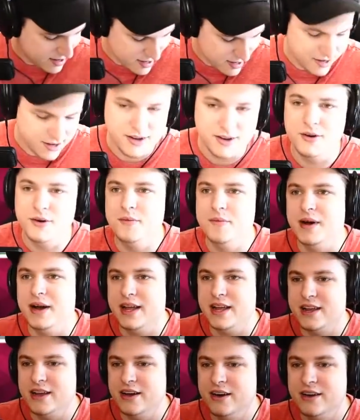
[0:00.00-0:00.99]
Oh
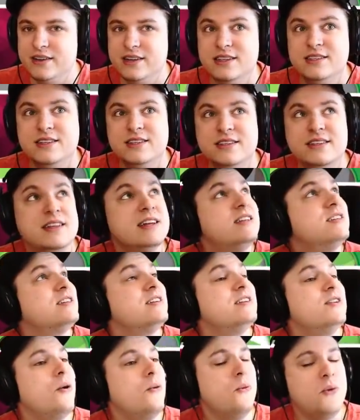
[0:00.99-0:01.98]
my God, this is
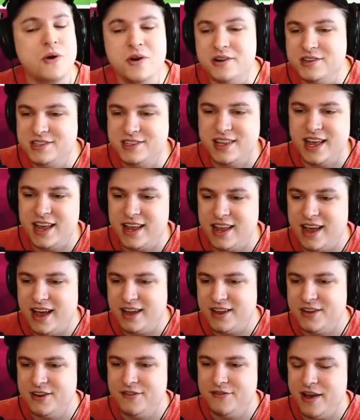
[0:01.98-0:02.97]
literally the worst thing I
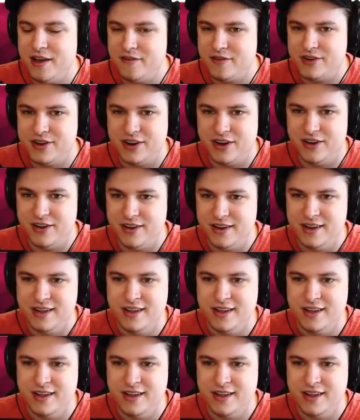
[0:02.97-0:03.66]
could have ever done.